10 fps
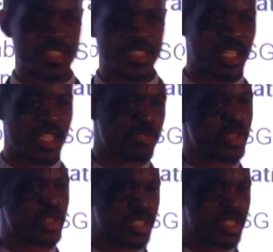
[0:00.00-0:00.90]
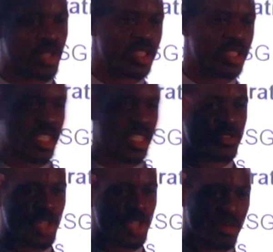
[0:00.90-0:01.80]
executive president or executive
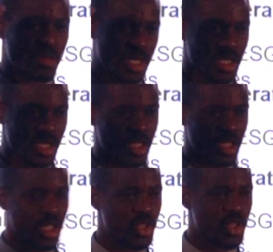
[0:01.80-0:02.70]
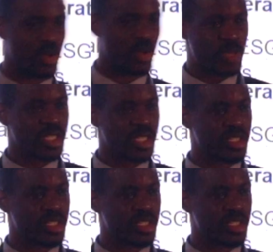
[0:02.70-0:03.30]
chairman. You are making